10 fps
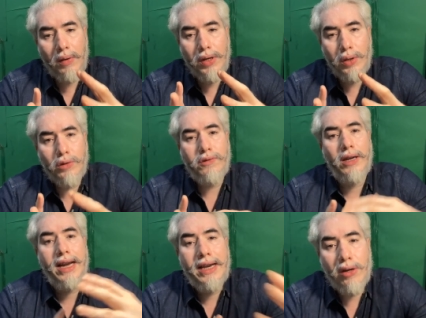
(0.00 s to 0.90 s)
allowing you to
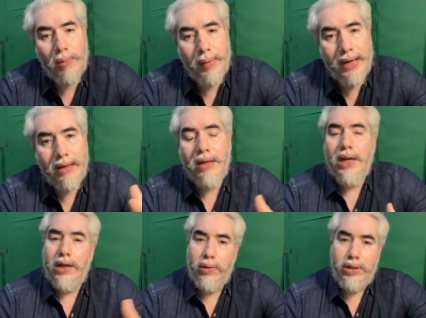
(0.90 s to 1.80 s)
forget your pain
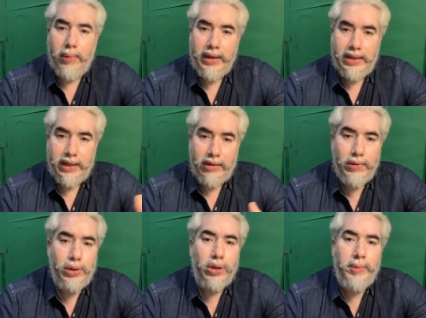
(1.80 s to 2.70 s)
to some extent
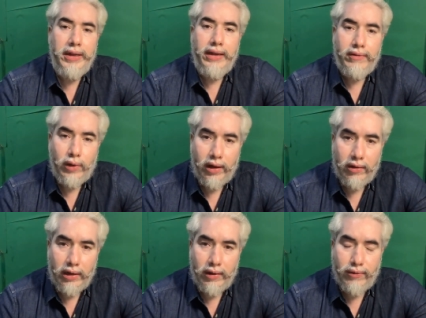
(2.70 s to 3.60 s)
which could be
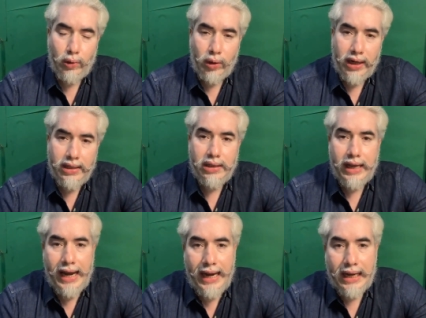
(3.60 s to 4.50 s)
for 4 hours
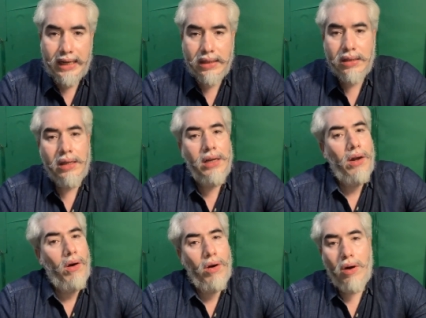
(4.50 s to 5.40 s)
8 hours
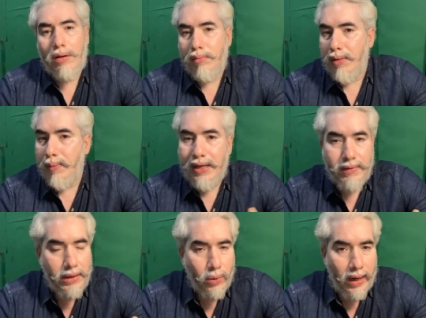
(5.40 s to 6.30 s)
or maybe
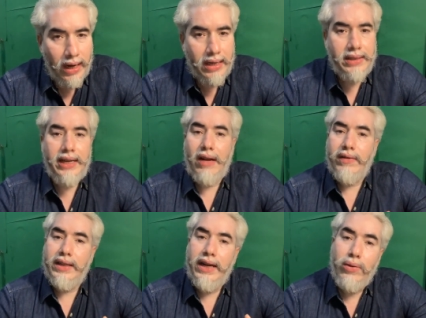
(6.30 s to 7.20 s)
even 12 hours and
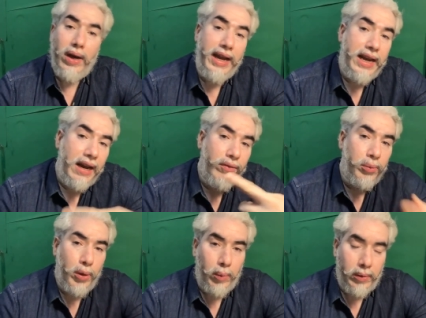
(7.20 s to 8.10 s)
after that you again have
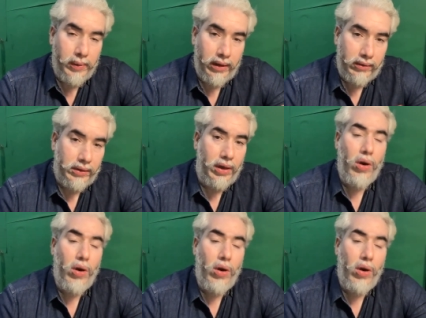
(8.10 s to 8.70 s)
to pop a pill